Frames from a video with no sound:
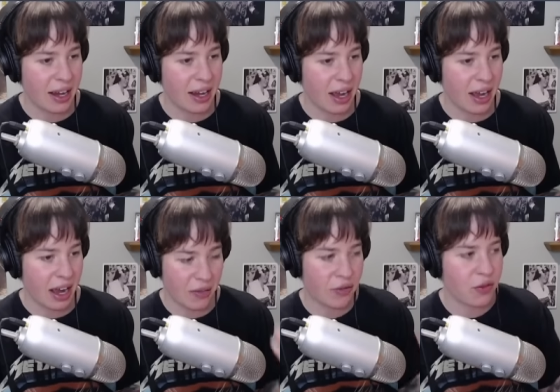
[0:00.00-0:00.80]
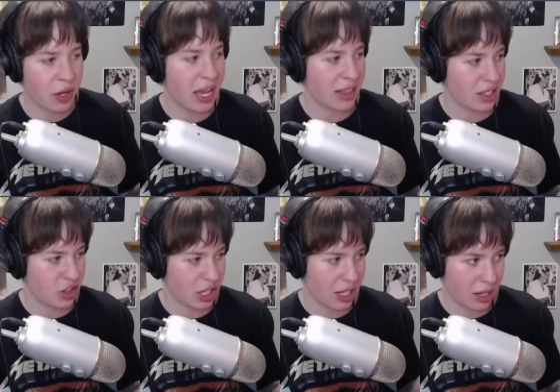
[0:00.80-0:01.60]
I forget that she
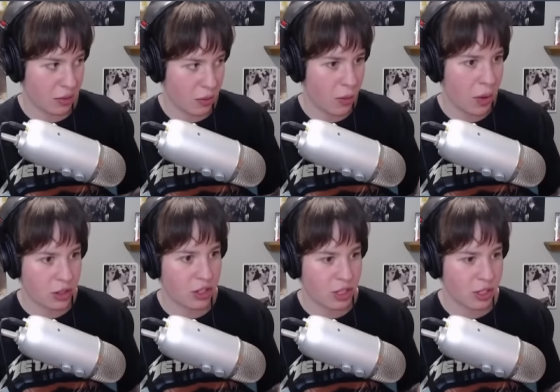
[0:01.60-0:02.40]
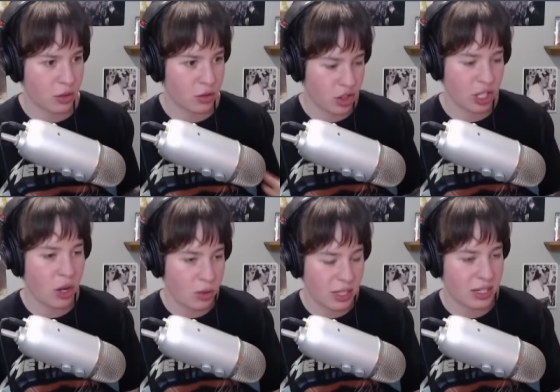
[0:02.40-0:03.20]
like watches she
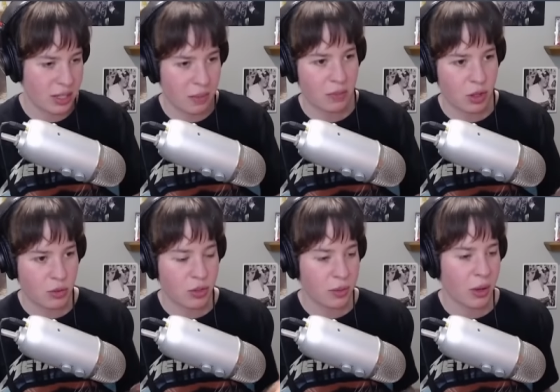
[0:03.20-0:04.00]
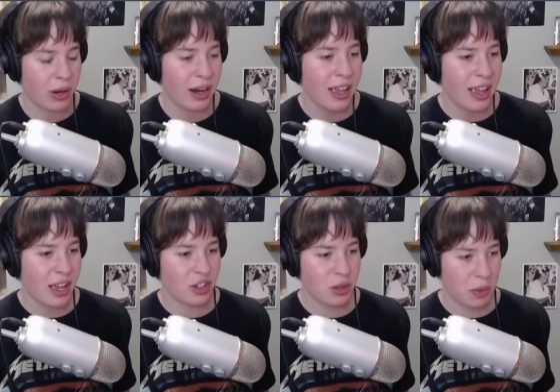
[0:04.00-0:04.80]
knows like some YouTube lore and
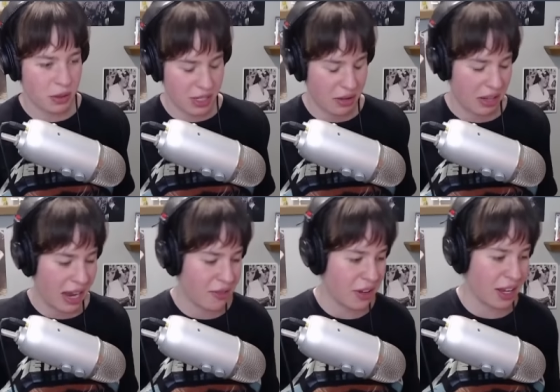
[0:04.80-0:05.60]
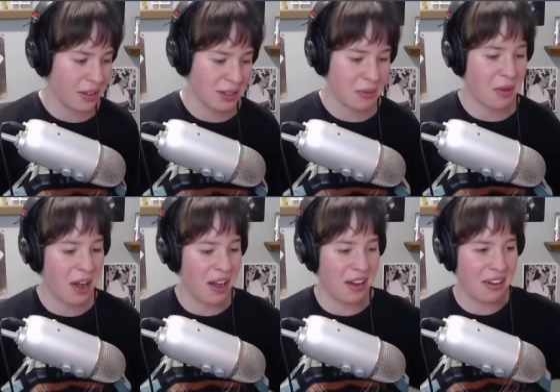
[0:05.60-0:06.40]
she burst out laughing and I was like,
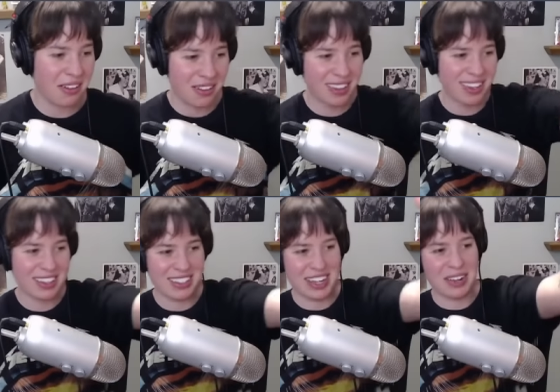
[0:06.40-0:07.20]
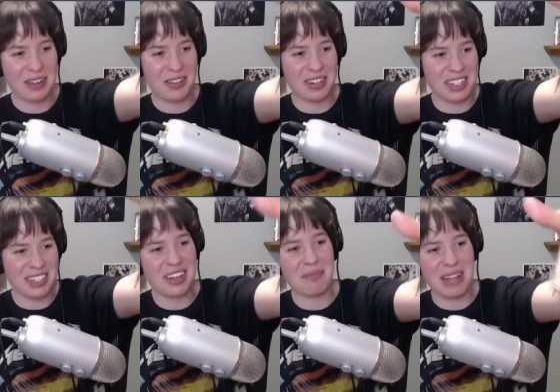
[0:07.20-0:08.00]
Whoa I was like,
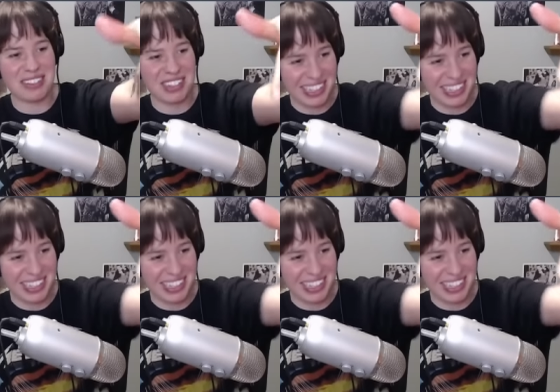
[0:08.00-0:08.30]
Onision mentioned.